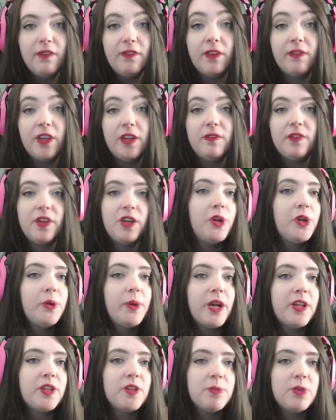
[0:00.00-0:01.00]
If you have any video
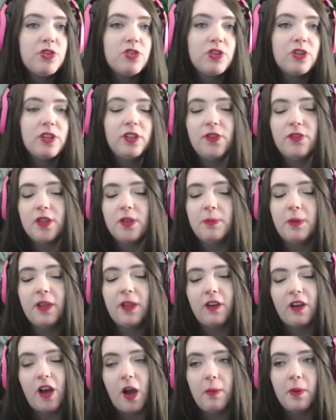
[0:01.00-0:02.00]
requests, be sure to leave them
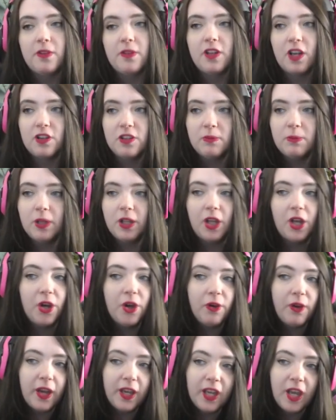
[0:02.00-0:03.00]
in the comment section
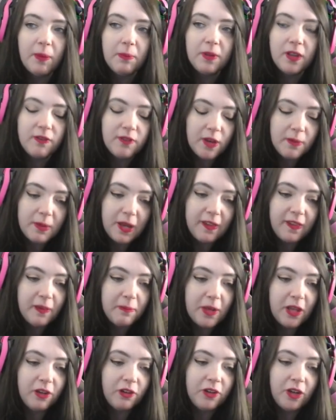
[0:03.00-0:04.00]
below. I can't believe how
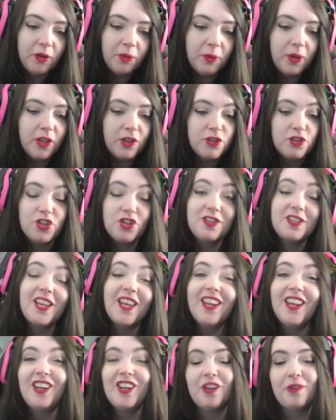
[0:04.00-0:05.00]
bad that battleground was.
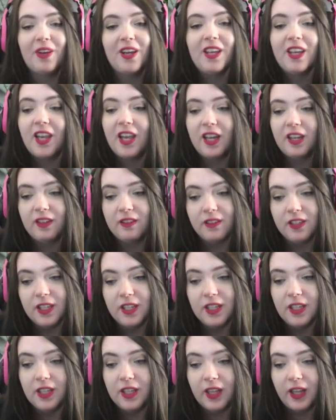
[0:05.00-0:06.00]
Just kidding, no I can.
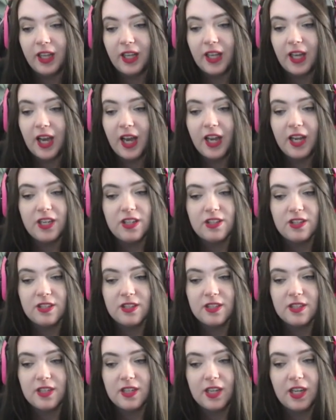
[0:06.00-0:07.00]
Like, I
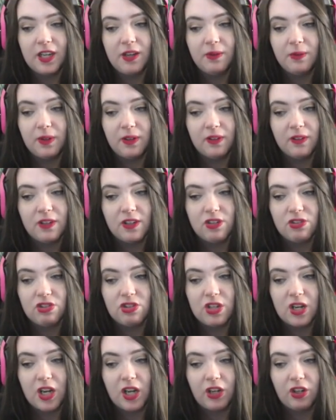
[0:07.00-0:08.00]
just, it was
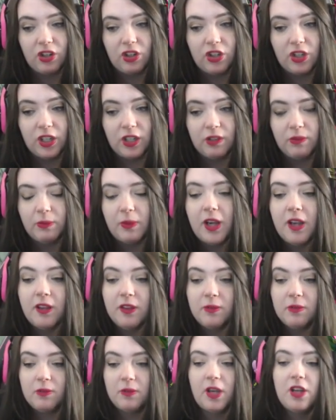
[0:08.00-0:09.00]
just not a good, why
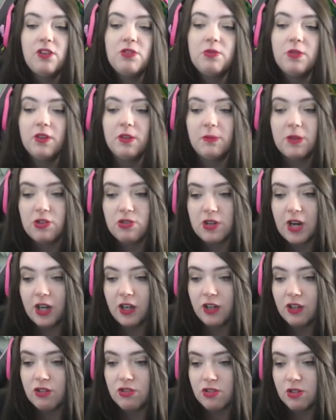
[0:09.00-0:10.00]
is, I just realized my
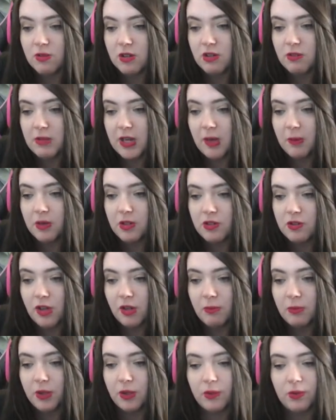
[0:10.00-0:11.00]
tracker is showing damage
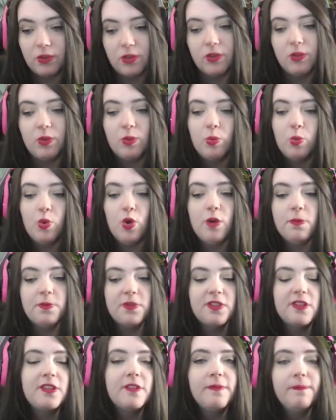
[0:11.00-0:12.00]
on both.
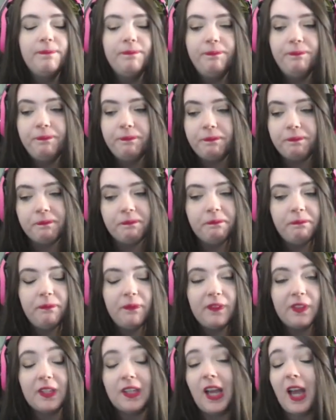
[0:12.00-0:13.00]
Whoops!
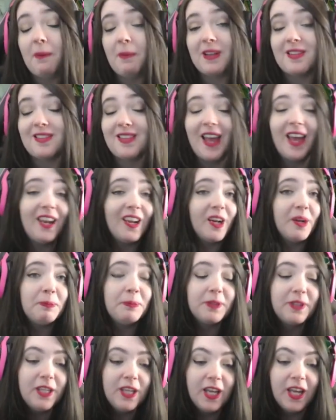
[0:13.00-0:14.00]
I messed that
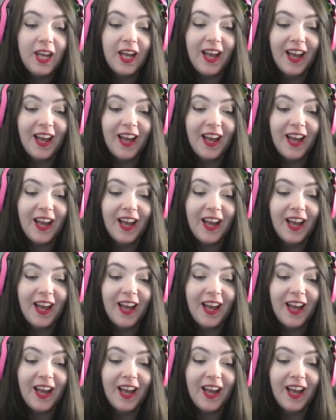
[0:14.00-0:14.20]
up.